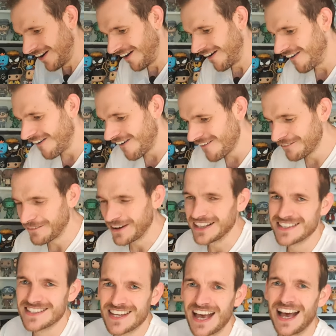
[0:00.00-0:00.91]
Oh,
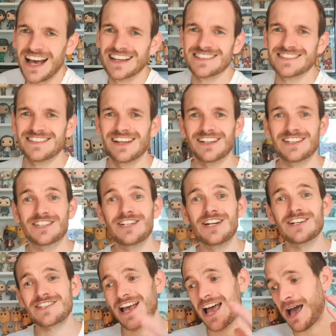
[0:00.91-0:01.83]
fantastic. She
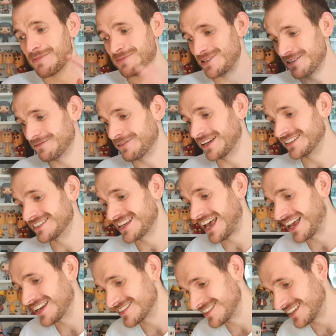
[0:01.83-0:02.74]
looks absolutely
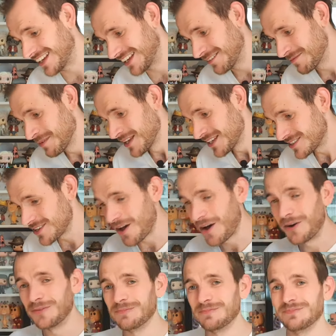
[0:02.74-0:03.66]
fantastic.
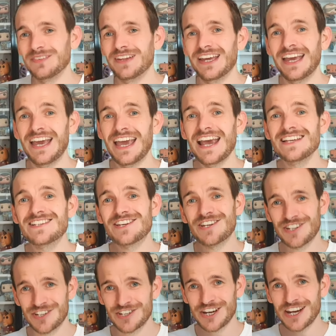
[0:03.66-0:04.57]
So, it is a
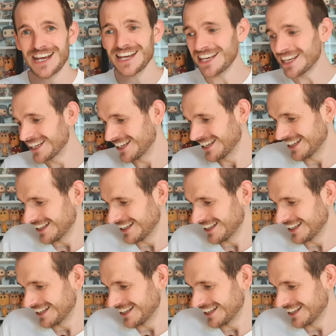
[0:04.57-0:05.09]
she,